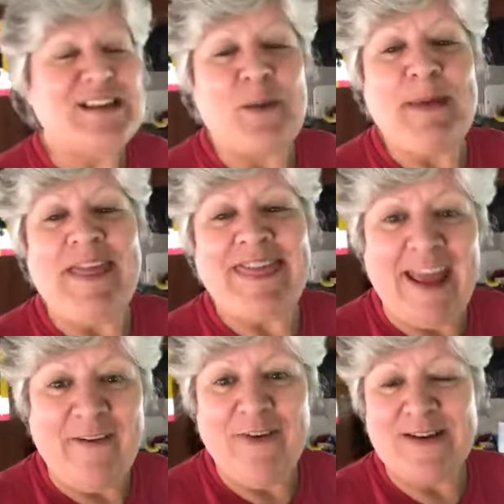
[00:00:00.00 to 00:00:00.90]
So be
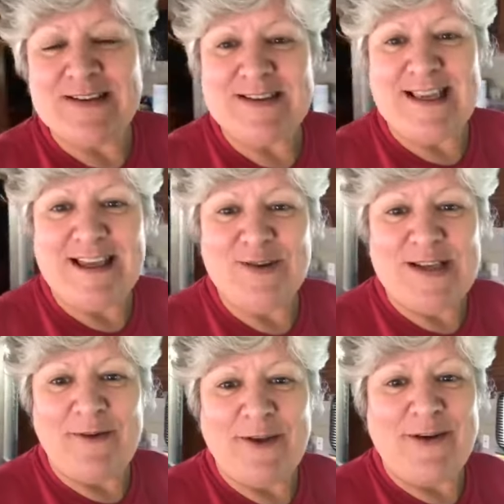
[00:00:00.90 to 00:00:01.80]
thankful. So start your
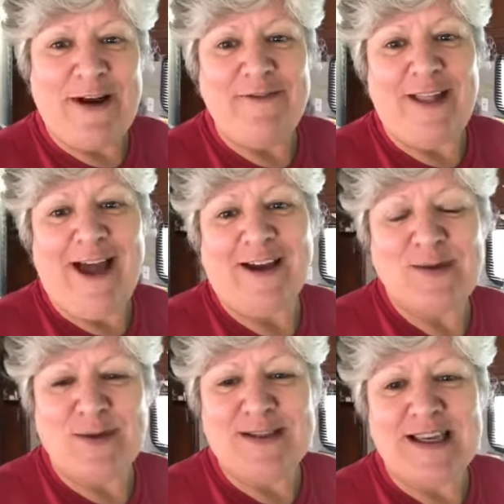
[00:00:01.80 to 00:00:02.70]
day with a grateful heart.
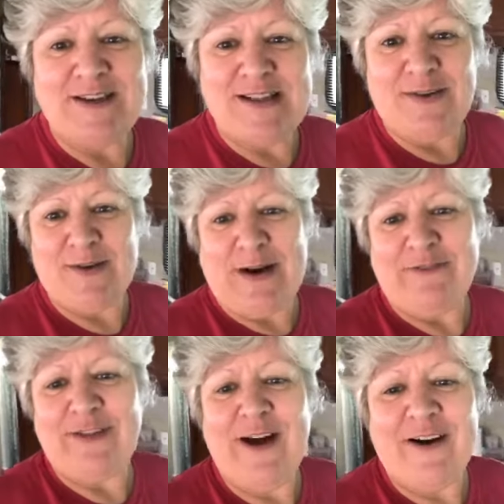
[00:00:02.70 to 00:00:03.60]
Because when you start your day with a
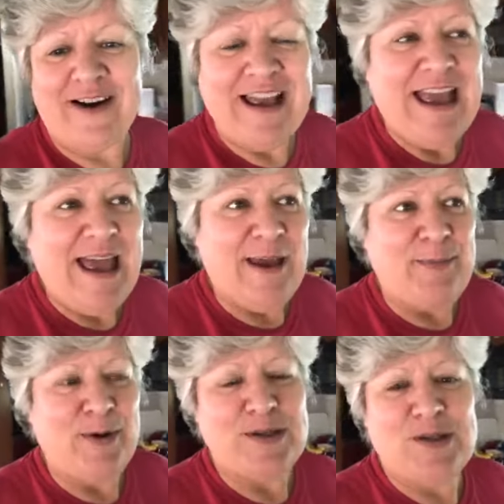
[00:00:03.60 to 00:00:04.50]
grateful heart, it
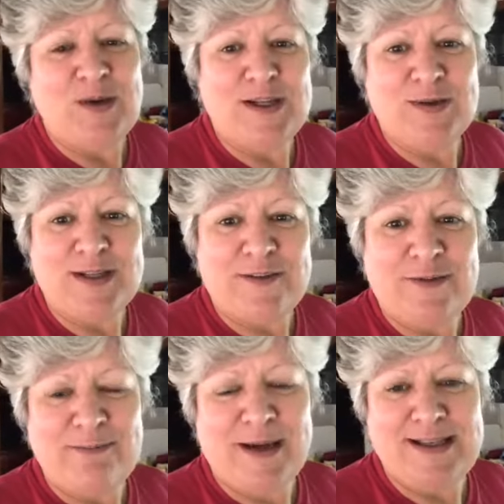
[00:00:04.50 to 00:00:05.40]
puts you into a
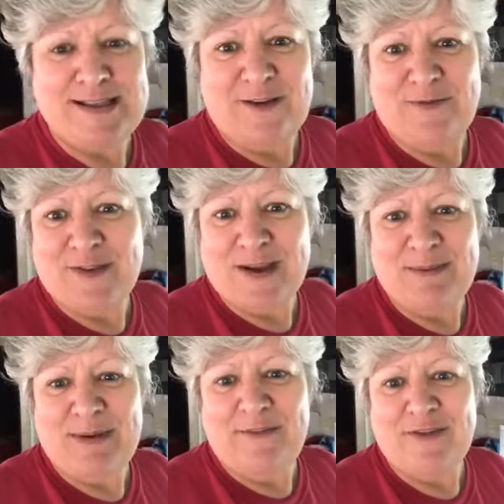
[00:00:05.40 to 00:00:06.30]
different mindset for
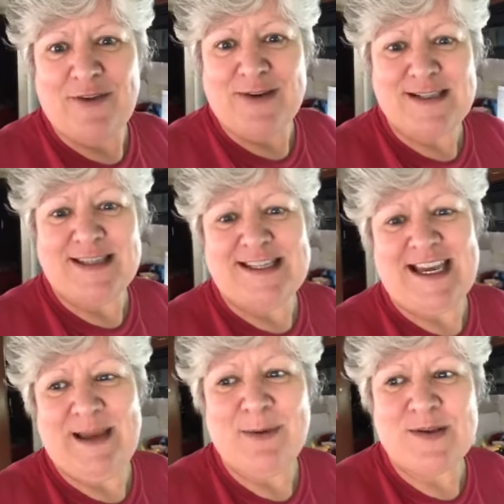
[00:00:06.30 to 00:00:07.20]
the rest of the
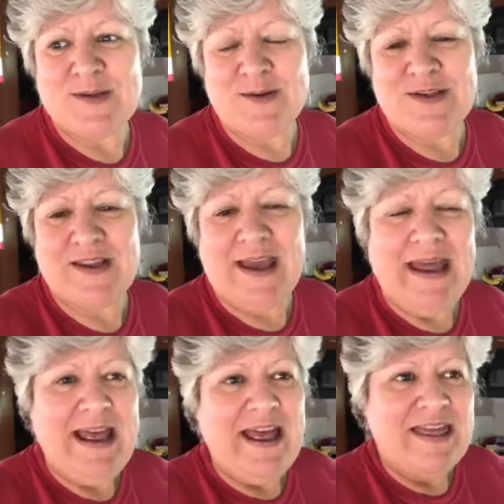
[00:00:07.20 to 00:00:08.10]
day. It puts you into
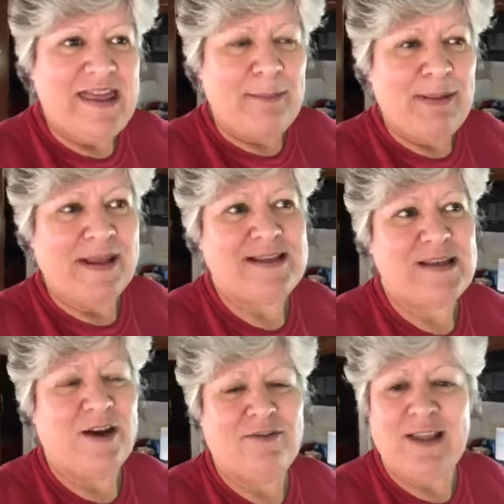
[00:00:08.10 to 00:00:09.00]
that place
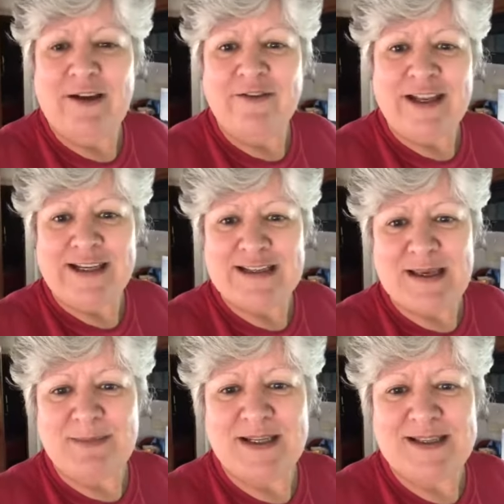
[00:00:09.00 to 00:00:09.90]
of love and
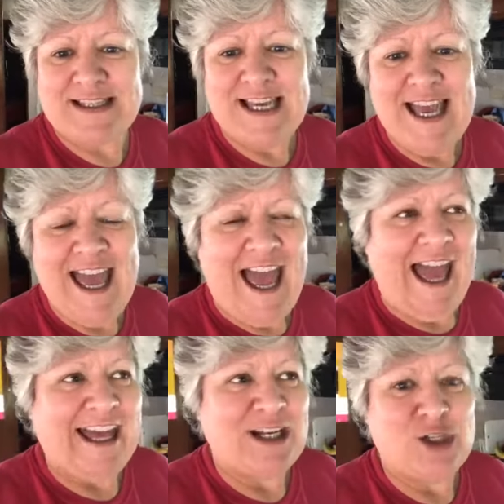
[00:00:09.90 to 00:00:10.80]
acceptance
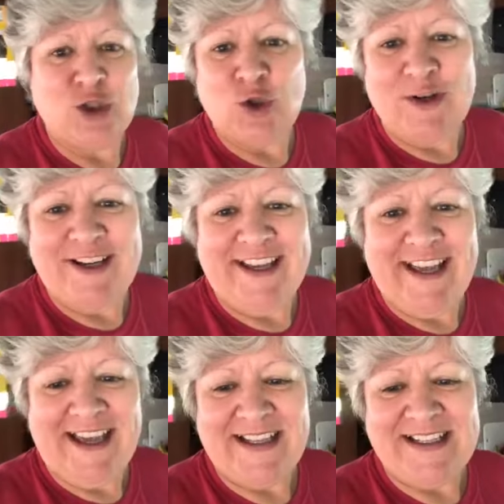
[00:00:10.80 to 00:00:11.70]
and joy
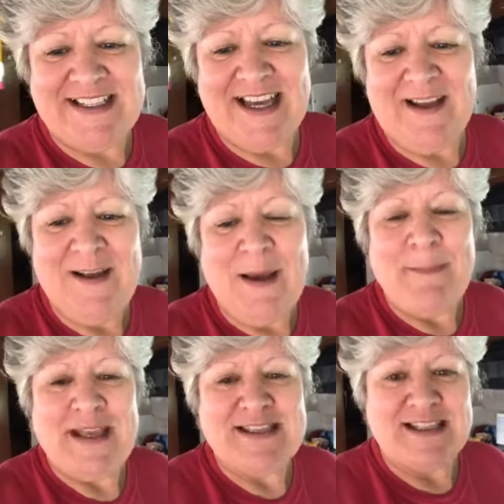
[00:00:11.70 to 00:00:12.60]
and
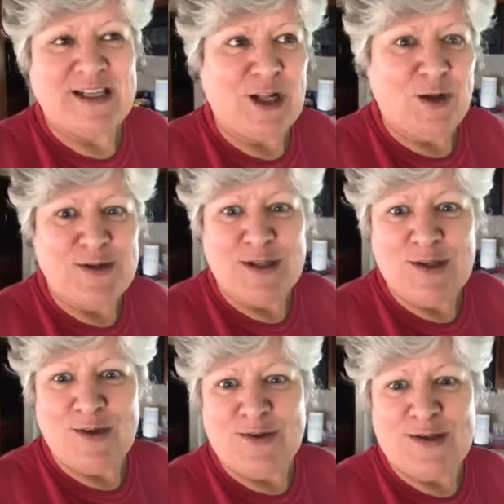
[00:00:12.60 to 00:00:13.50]
makes it closer
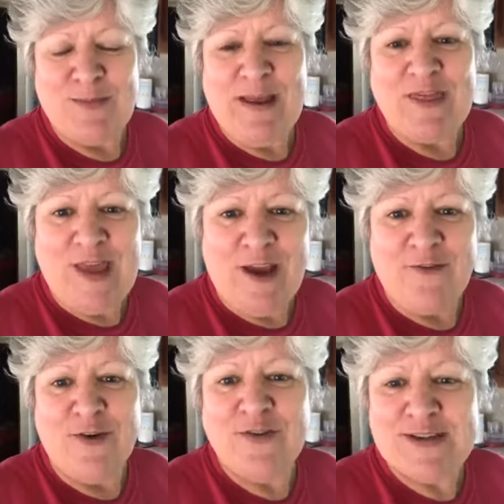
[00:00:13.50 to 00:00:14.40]
to you. So be
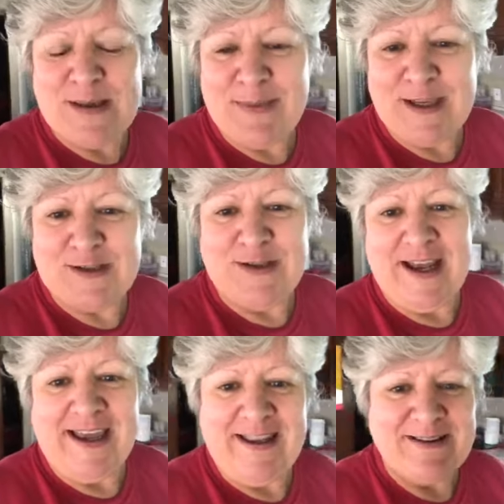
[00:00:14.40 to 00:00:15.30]
thankful for something
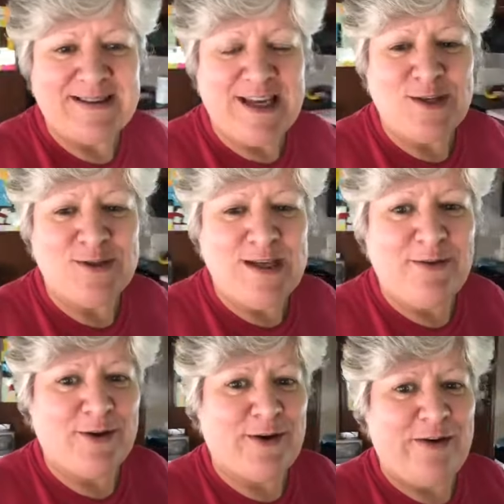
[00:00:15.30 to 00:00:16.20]
today. Start your day
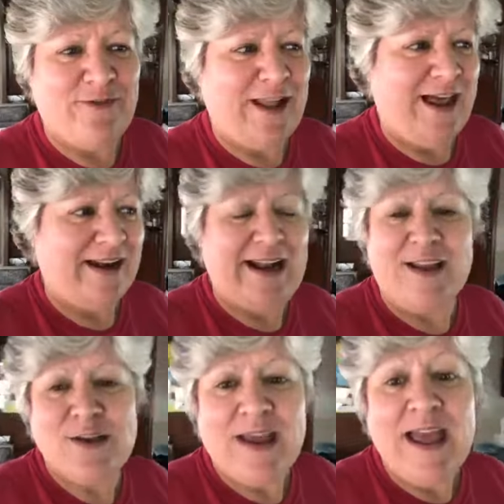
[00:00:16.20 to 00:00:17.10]
with a grateful heart.
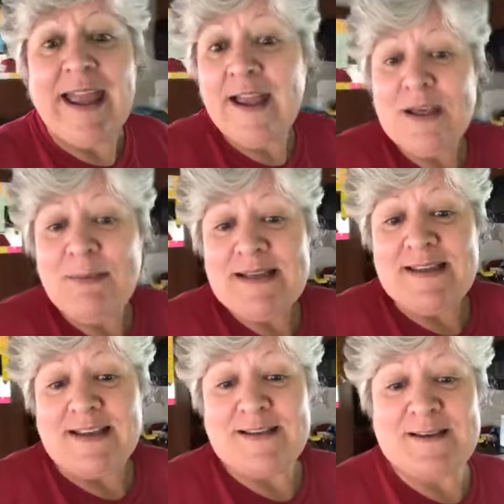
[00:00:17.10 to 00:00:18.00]
Count your
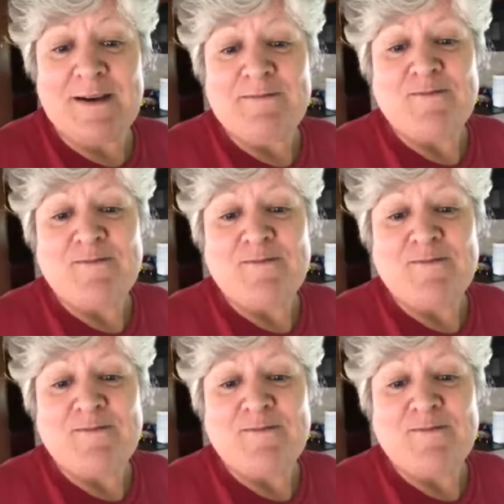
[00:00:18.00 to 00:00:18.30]
blessings.